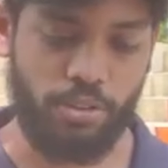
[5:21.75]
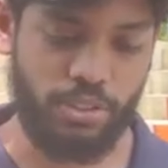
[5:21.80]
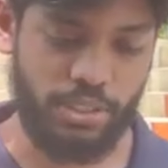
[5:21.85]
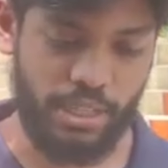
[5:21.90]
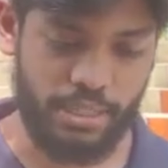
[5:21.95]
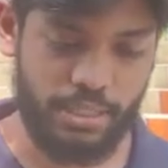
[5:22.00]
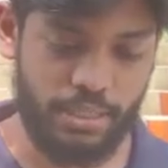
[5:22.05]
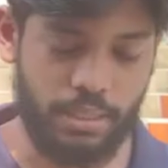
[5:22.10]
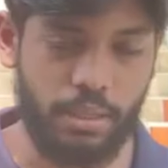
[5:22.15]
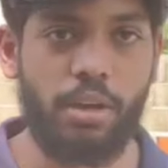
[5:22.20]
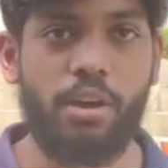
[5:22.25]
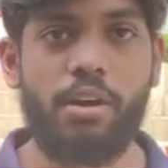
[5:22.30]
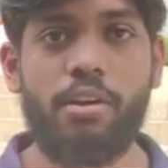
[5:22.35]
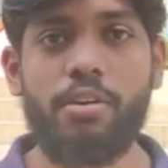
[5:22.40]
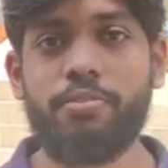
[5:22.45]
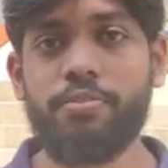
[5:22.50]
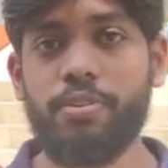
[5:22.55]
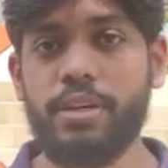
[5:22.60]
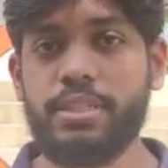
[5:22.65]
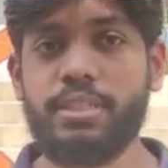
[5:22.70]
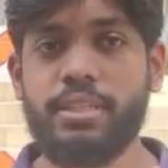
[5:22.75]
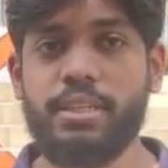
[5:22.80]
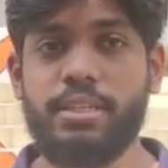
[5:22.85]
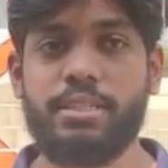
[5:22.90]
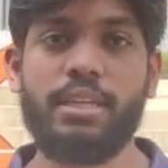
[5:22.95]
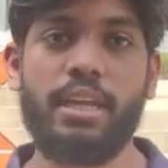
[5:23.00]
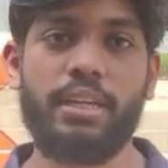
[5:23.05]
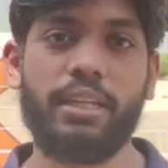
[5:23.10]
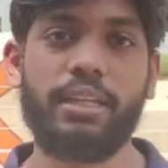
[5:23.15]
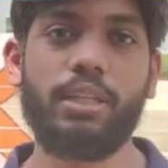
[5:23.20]
process. First
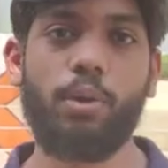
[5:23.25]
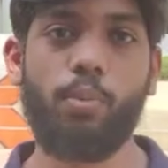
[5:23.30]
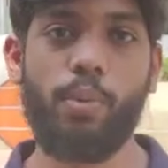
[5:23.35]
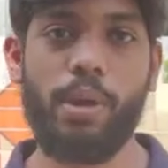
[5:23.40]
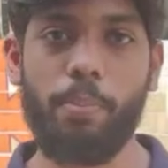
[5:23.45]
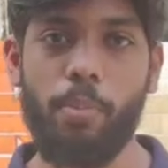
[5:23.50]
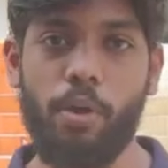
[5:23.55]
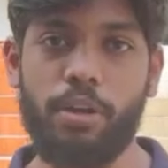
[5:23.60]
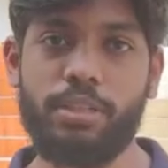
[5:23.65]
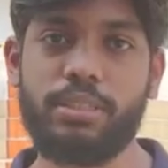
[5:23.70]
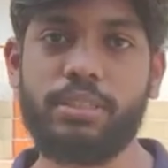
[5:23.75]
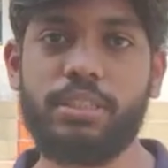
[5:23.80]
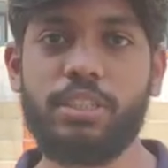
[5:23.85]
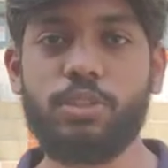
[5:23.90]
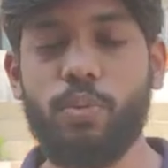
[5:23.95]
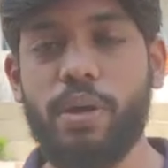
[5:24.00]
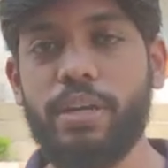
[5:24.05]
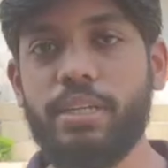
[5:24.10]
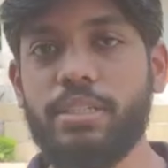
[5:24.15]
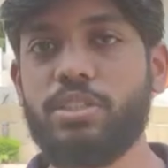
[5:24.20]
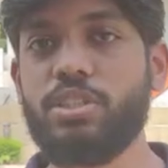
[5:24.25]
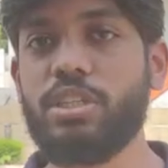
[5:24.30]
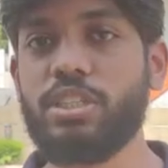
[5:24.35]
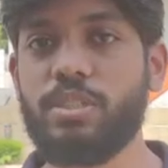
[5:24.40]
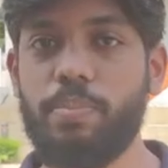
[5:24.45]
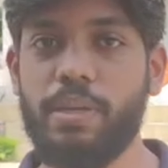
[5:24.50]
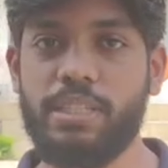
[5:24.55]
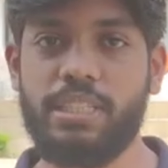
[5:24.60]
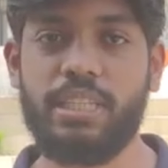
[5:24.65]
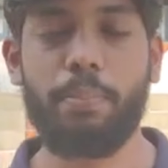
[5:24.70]
is setting the waypoints. This one is
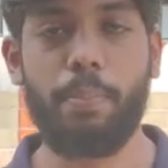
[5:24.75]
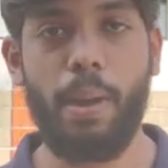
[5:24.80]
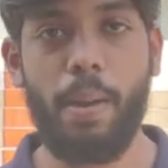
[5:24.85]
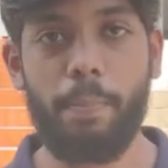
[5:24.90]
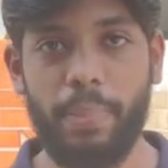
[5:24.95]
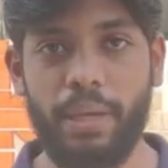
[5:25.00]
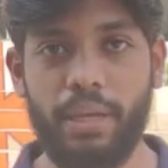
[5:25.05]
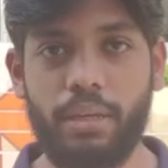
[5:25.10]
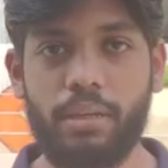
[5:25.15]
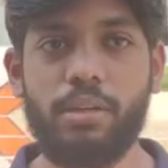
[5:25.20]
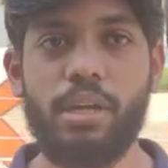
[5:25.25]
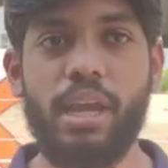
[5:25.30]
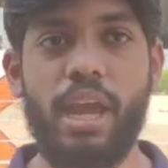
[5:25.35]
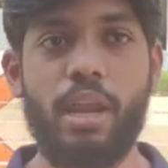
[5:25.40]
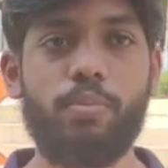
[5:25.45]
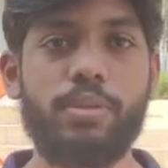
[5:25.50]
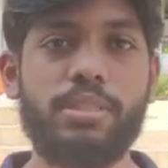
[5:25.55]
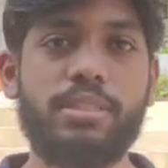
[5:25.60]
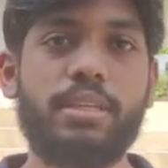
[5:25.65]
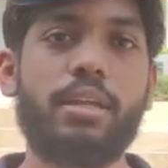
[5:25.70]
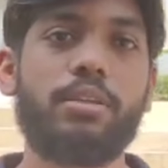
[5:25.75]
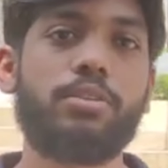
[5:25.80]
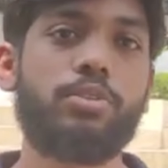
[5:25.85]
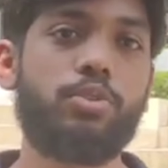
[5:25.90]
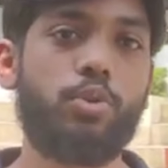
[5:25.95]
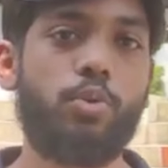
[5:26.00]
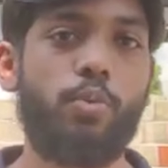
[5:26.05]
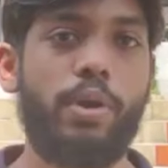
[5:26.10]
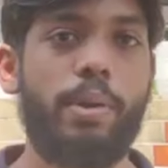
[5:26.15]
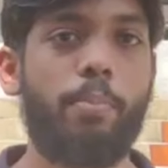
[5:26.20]
just basic mapping, and we
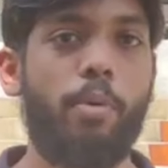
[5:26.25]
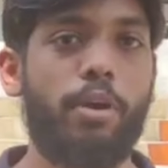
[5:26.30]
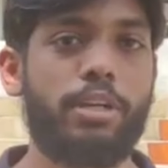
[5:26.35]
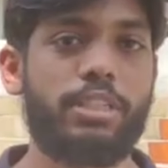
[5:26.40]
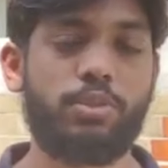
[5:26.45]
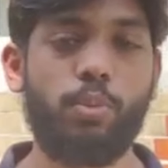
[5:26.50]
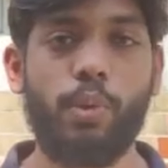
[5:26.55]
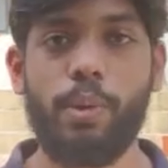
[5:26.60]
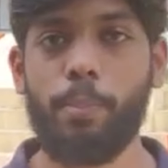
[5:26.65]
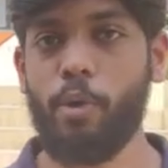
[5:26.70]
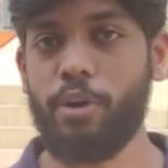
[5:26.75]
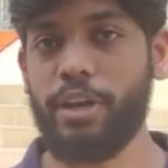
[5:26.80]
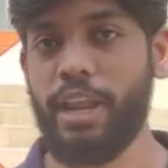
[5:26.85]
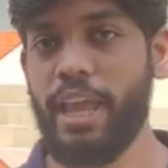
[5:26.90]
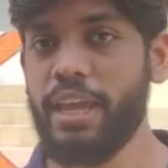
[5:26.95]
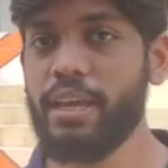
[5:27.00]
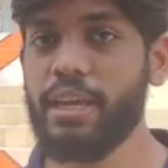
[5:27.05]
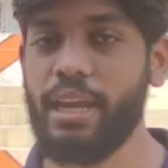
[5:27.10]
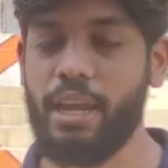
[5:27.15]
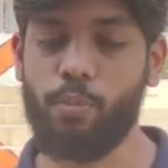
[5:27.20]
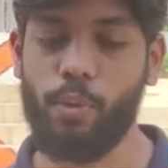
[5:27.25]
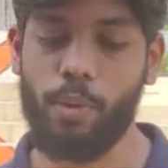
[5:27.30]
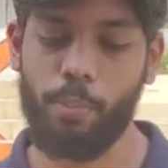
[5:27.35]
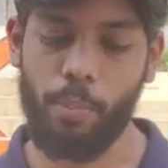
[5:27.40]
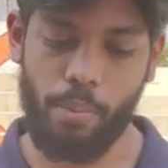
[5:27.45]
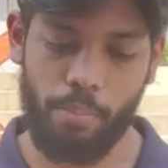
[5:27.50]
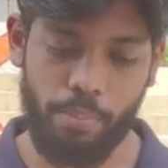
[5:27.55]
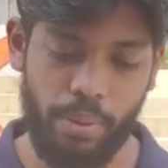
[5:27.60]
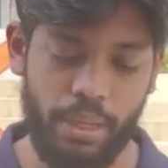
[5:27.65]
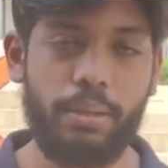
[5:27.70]
set two waypoints, waypoint A and
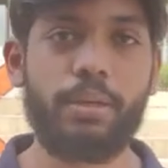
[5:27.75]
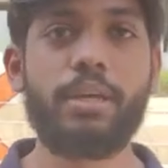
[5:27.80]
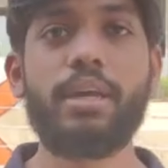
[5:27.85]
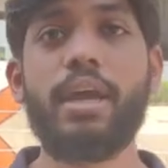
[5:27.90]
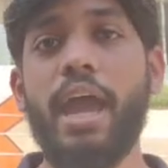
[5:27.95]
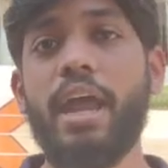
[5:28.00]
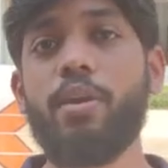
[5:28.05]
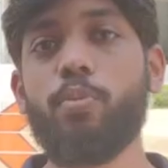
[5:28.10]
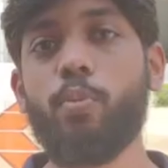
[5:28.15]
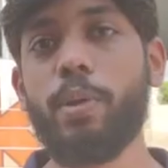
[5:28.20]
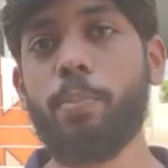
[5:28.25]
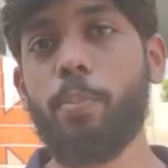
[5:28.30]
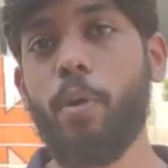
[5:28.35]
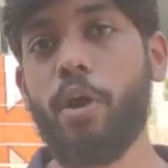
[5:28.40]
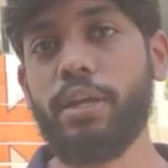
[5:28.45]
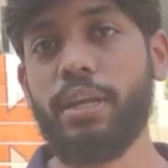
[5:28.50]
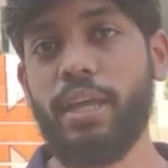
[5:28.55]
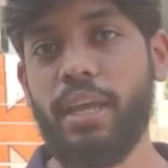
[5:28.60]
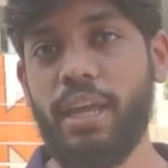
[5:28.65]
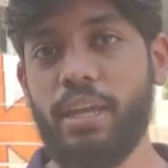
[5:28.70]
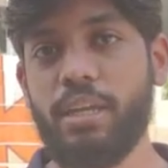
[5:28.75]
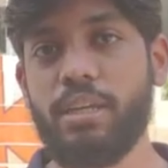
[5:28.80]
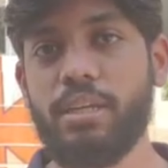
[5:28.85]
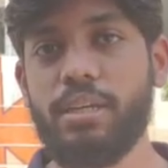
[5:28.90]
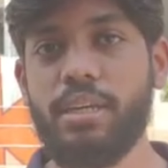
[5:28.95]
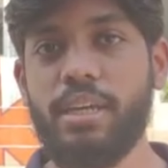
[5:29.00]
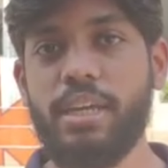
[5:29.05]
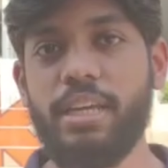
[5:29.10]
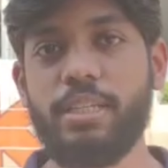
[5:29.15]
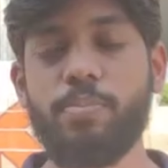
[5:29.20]
waypoint B. At waypoint A
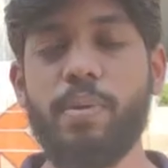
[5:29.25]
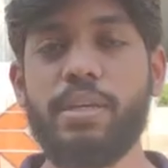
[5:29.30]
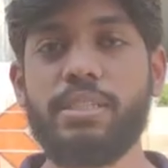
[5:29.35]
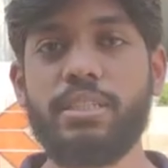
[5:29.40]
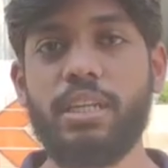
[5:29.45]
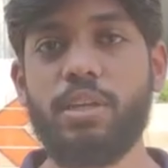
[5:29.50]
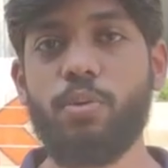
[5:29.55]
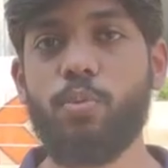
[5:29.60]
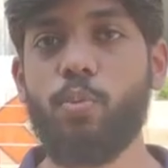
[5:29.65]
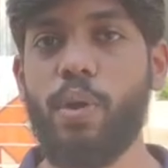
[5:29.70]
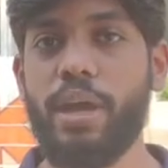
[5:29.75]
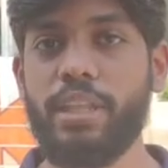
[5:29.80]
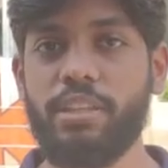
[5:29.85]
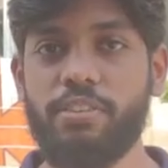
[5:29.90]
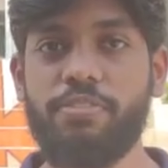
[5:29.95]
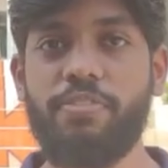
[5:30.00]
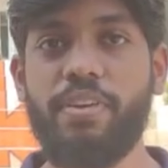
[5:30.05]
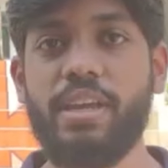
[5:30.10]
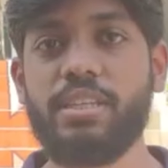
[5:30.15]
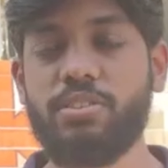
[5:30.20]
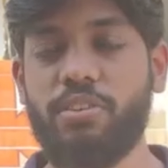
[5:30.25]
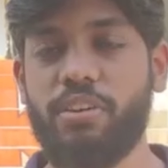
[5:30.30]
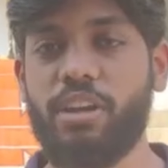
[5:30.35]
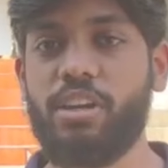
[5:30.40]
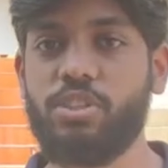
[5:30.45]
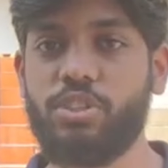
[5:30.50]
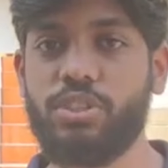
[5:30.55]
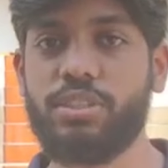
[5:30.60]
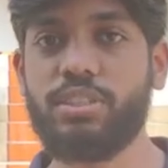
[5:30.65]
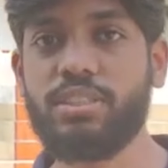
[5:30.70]
is basically where the face
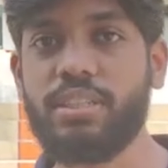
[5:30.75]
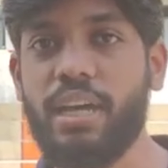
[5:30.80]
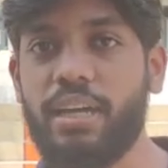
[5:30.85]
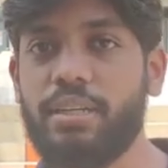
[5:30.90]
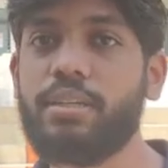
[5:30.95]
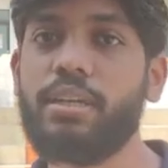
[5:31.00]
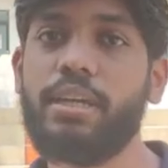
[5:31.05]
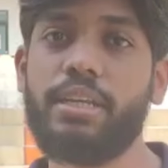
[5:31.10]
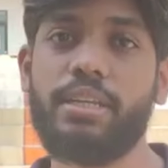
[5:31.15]
recognition starts.